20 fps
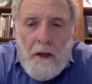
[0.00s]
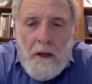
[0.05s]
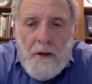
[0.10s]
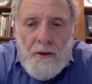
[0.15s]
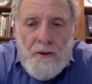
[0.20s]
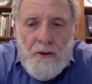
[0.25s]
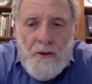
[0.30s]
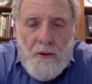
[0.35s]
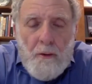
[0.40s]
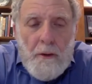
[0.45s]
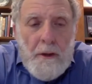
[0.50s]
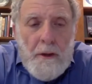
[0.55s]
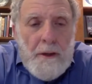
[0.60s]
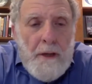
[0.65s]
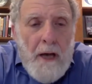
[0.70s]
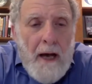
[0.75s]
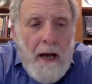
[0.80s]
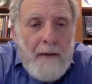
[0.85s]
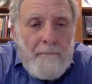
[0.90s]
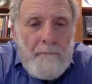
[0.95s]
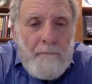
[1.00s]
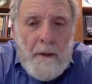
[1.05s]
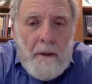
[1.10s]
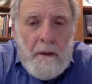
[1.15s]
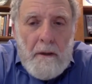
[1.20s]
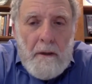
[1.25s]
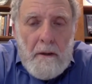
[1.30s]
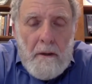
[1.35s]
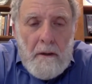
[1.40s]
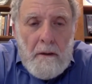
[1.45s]
Julius Hoffman
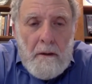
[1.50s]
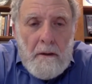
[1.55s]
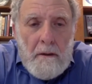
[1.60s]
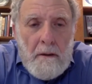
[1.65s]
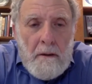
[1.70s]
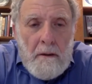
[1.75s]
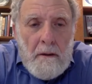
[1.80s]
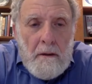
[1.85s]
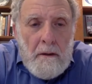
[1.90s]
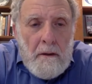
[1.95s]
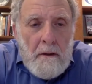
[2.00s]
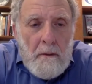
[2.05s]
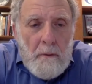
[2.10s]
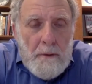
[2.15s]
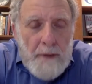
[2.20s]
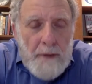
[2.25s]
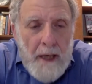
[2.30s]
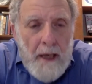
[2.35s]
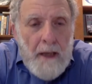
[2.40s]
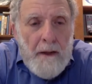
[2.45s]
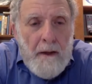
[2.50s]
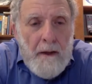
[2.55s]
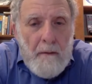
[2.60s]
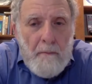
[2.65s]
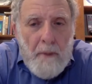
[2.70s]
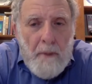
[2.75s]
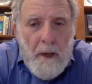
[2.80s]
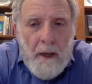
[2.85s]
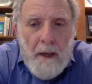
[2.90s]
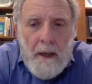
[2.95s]
was anything
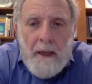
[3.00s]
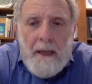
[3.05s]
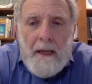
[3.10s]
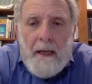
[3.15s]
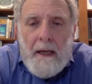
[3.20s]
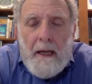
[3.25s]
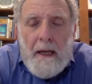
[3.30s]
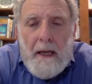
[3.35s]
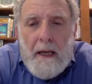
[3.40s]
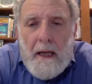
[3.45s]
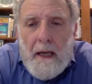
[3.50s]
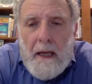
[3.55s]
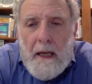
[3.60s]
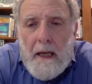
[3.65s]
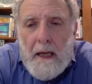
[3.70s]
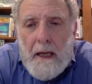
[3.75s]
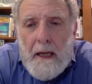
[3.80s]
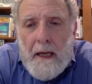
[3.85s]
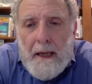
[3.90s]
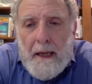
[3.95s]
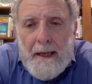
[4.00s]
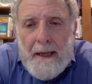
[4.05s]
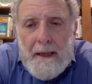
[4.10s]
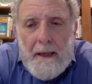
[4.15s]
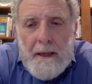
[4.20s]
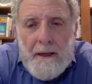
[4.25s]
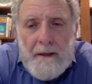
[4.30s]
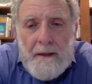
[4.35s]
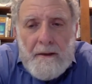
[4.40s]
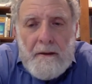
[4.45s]
but.
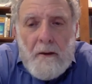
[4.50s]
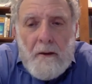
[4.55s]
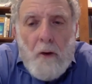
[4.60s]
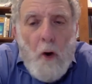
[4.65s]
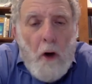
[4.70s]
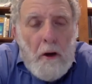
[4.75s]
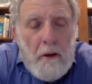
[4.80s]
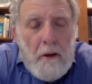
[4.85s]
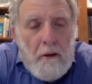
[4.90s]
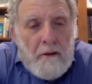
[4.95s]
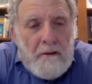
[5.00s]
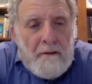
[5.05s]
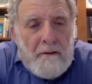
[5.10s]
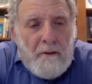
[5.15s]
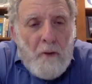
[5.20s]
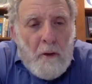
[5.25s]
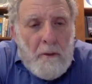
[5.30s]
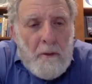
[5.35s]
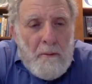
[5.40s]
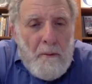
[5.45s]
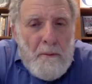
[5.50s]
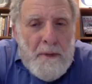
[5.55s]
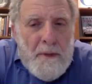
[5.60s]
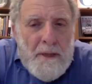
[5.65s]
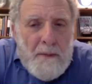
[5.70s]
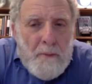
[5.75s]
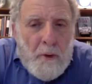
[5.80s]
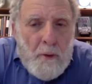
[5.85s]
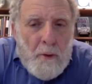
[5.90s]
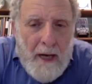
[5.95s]
His law clerk called him a Mr.
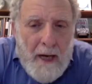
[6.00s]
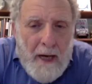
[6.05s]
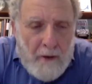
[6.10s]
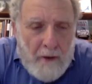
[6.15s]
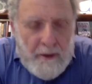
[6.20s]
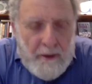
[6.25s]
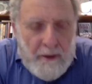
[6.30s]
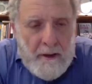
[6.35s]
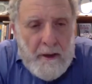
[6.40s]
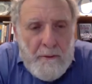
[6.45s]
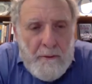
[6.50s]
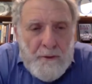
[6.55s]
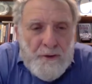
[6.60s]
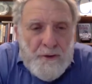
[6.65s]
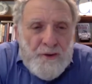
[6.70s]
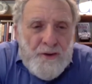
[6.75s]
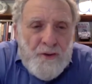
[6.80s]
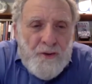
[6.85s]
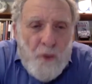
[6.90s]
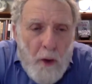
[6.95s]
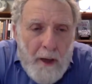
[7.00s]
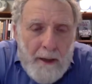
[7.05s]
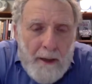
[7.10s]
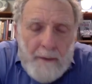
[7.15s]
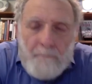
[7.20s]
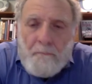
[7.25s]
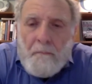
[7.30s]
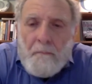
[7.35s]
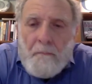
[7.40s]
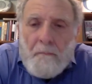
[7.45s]
Magoo character. He was short,
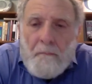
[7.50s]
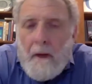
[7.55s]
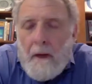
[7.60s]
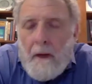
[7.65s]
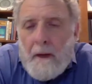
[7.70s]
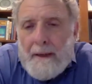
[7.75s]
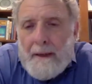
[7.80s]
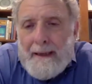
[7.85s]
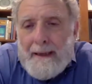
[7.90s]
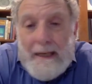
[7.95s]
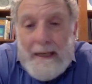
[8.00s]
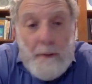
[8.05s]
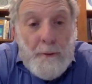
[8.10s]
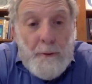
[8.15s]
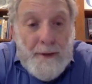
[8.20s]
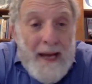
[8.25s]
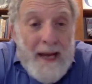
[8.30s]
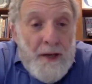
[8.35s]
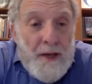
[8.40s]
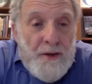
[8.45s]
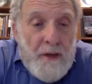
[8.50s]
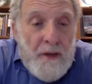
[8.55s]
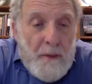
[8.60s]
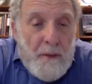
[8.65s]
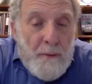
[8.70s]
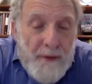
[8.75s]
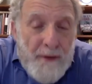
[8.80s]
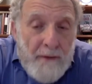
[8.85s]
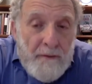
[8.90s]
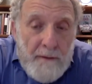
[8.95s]
he was ancient, he was
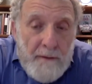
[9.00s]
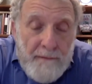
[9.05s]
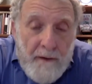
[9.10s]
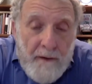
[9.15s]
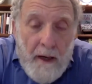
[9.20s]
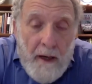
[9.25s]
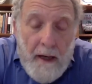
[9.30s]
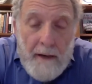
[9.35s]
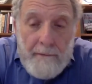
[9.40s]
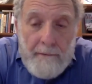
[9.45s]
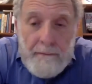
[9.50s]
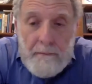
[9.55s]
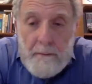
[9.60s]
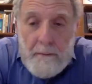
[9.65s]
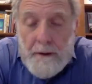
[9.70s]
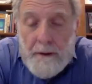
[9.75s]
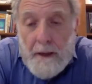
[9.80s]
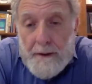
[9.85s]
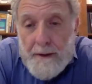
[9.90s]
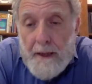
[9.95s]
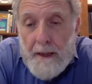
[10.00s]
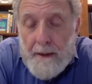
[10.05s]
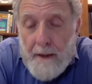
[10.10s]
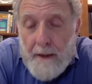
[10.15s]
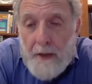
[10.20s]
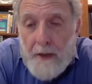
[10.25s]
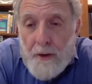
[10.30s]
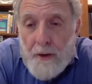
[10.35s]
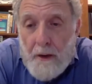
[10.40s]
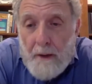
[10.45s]
75, which I say it's
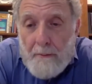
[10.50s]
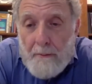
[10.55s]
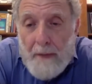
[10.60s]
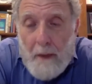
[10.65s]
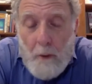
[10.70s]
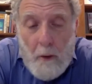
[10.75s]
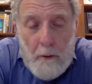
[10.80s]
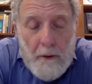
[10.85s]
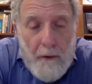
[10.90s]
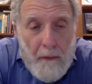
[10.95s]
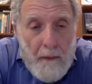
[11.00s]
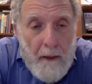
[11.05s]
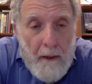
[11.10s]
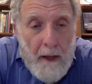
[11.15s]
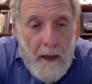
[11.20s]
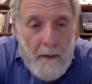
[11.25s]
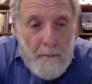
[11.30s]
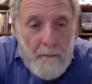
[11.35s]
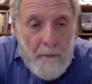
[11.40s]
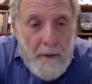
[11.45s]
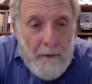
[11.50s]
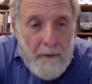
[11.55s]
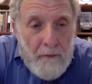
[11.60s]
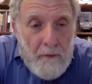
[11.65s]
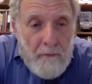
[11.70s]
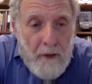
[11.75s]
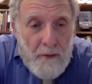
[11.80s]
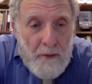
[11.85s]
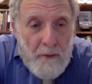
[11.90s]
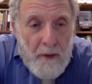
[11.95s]
ancient, I'm now older than that, having
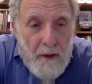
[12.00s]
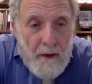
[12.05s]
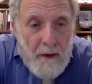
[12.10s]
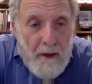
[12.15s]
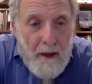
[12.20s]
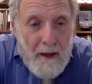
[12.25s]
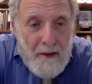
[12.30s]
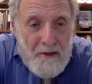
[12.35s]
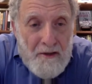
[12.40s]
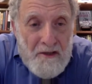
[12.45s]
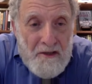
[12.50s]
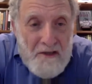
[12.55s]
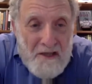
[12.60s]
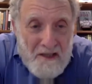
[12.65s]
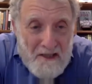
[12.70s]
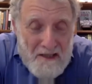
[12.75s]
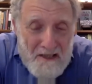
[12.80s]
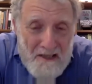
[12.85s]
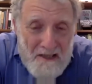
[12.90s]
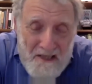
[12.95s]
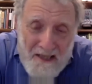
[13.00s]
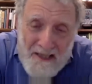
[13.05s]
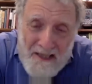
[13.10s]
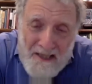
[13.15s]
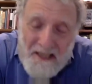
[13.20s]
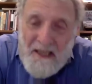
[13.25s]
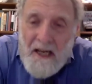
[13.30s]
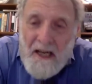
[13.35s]
graduated the college in 66.